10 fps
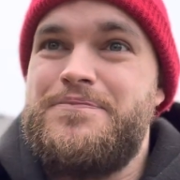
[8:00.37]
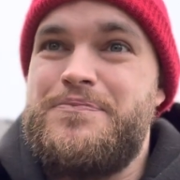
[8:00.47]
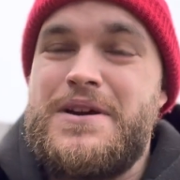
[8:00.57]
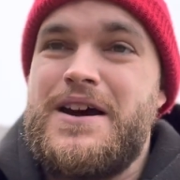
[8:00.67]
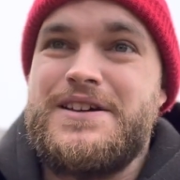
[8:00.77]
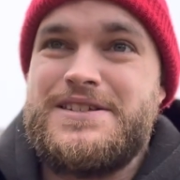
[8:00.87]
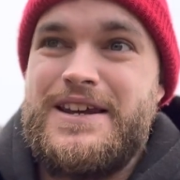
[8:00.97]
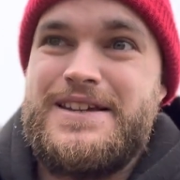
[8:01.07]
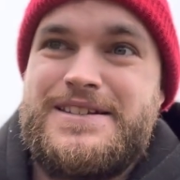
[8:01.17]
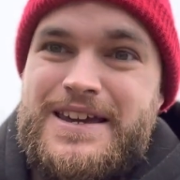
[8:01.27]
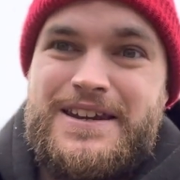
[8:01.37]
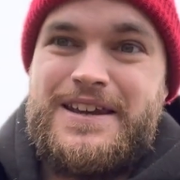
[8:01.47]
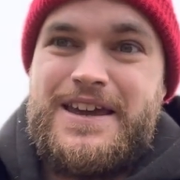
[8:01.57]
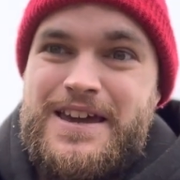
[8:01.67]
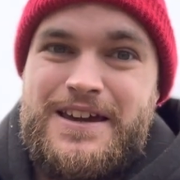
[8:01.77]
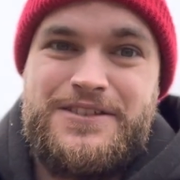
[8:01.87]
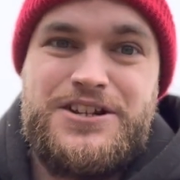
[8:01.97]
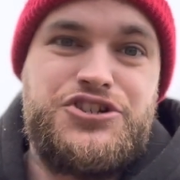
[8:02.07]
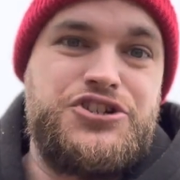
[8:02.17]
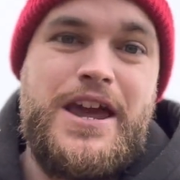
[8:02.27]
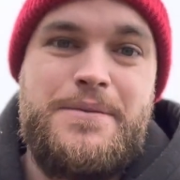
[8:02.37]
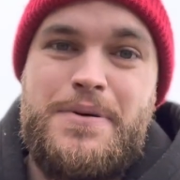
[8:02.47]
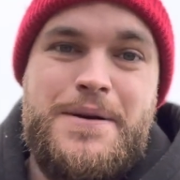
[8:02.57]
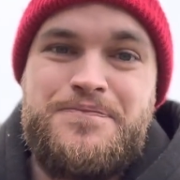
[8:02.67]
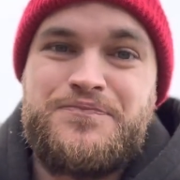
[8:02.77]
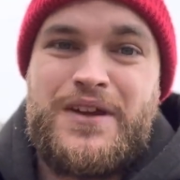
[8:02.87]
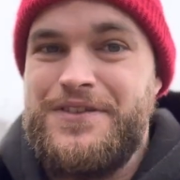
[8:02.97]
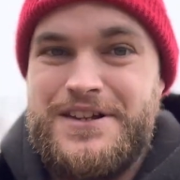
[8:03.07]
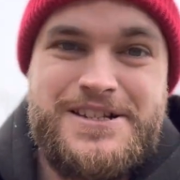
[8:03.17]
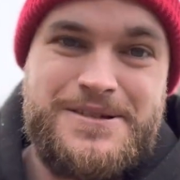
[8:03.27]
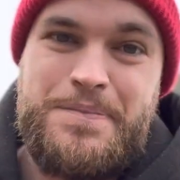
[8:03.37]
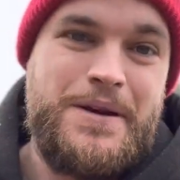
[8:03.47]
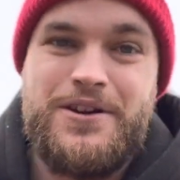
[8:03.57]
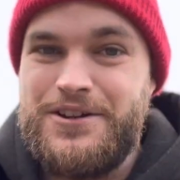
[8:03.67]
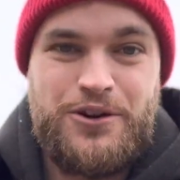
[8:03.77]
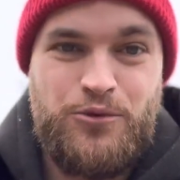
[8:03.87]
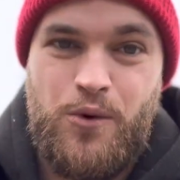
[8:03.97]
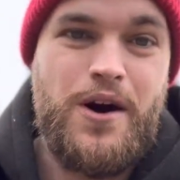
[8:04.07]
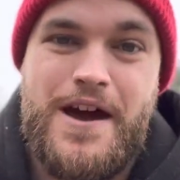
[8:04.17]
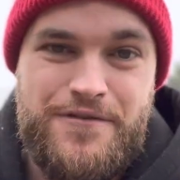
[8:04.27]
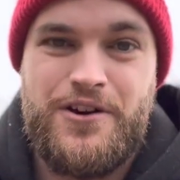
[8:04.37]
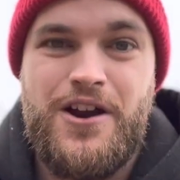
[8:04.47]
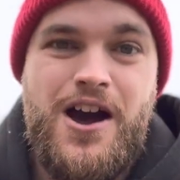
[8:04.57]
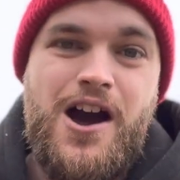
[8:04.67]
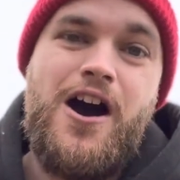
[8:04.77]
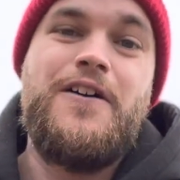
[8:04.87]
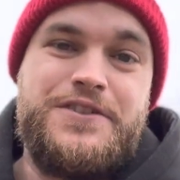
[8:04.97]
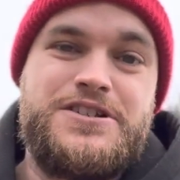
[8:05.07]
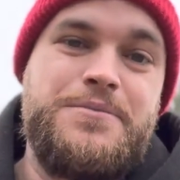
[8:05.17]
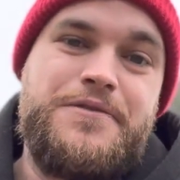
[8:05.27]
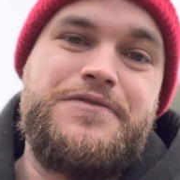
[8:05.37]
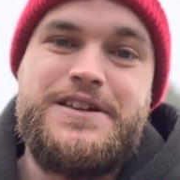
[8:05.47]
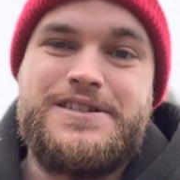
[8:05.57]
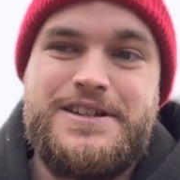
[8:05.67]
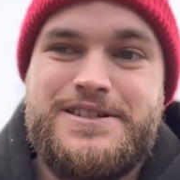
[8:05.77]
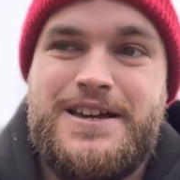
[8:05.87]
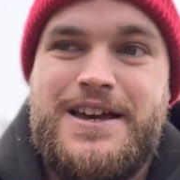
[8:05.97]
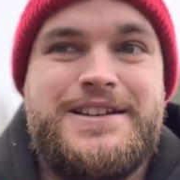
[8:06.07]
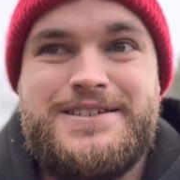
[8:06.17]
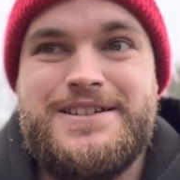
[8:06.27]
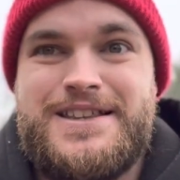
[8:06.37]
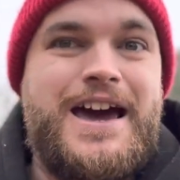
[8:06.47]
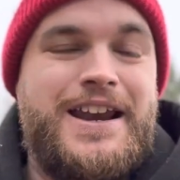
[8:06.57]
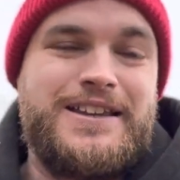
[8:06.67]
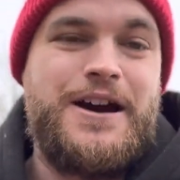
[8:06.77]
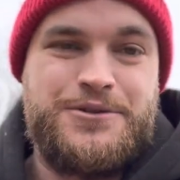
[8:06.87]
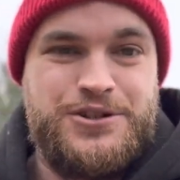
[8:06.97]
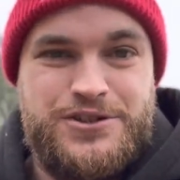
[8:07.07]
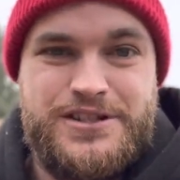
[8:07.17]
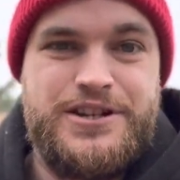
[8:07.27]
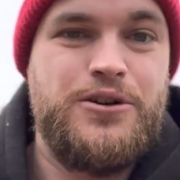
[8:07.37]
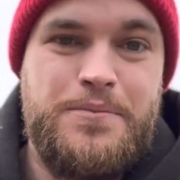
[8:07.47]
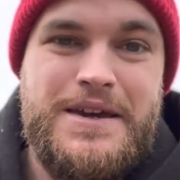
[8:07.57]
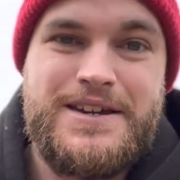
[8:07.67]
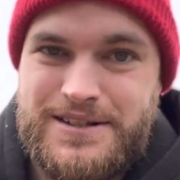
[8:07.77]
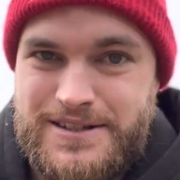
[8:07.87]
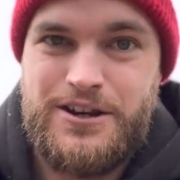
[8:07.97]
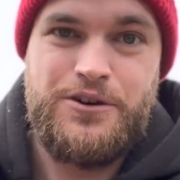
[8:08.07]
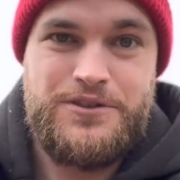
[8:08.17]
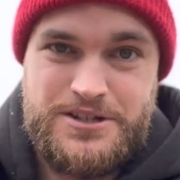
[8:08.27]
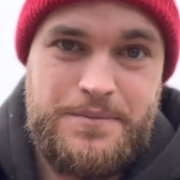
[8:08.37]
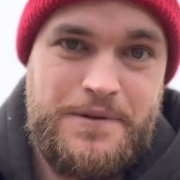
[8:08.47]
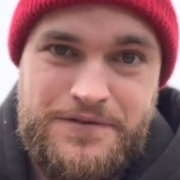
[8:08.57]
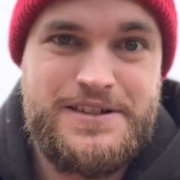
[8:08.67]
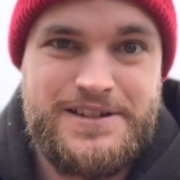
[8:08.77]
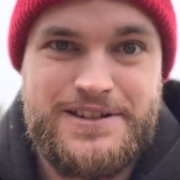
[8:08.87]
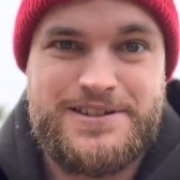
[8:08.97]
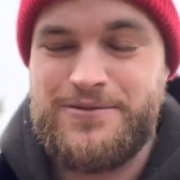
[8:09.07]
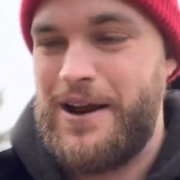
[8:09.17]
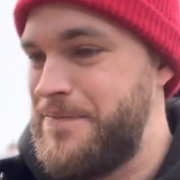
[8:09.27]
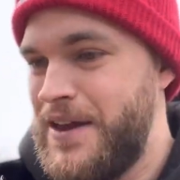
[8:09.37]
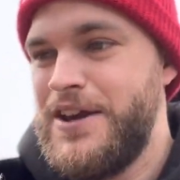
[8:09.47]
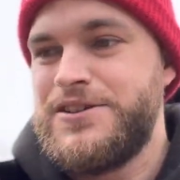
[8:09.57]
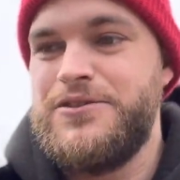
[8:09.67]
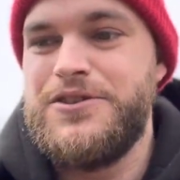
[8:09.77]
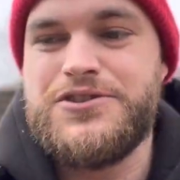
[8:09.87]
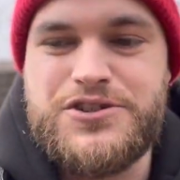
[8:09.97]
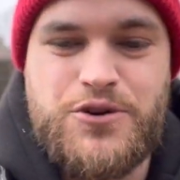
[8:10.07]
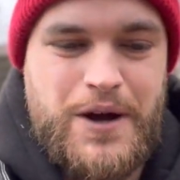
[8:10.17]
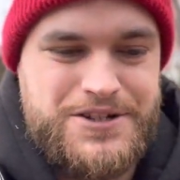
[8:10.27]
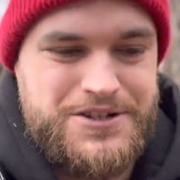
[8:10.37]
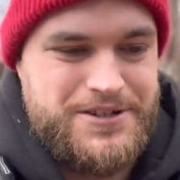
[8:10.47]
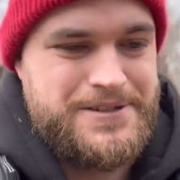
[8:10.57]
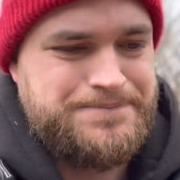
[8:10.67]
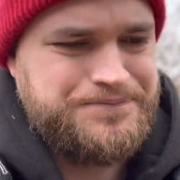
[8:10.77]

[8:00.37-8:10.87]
because it is in the shape and the spirit or whatever of the ship of Theseus, does that allow it to still be considered the ship of Theseus, right? So these are just questions.